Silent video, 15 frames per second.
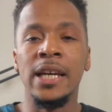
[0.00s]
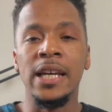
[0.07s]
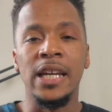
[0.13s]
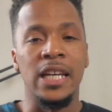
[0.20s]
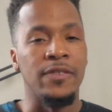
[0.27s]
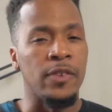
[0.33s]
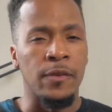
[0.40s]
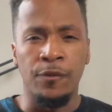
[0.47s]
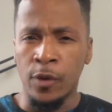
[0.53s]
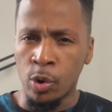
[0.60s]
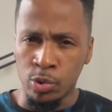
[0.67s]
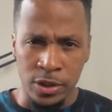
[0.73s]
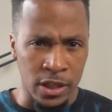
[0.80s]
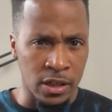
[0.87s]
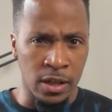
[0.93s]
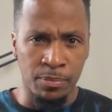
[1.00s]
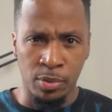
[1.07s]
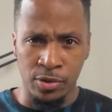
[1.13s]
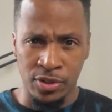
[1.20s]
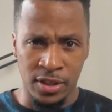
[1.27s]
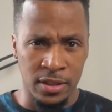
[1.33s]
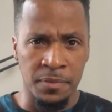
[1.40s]
If it folded up or
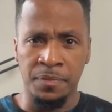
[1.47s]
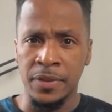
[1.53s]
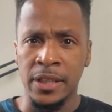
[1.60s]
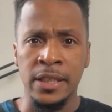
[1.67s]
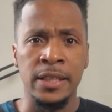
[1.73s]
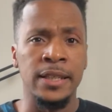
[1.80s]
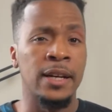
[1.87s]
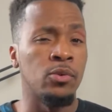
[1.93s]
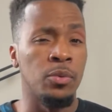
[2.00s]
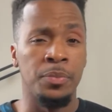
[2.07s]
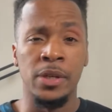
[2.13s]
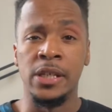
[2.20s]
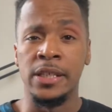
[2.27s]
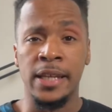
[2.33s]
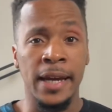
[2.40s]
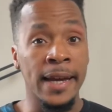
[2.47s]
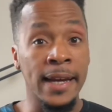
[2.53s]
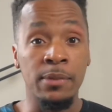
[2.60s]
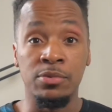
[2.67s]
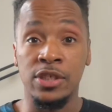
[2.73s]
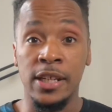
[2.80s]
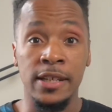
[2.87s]
something, that would be a game
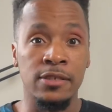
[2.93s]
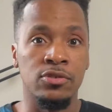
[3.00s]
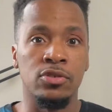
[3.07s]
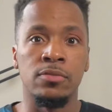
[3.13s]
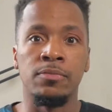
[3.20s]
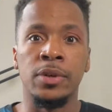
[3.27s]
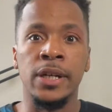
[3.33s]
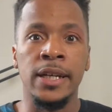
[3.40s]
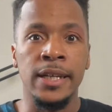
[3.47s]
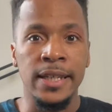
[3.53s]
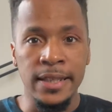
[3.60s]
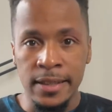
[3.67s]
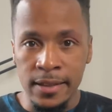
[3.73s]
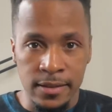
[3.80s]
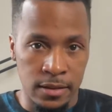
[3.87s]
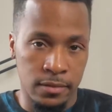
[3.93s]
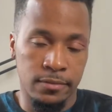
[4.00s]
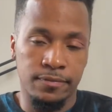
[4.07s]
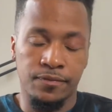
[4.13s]
changer, but it doesn't.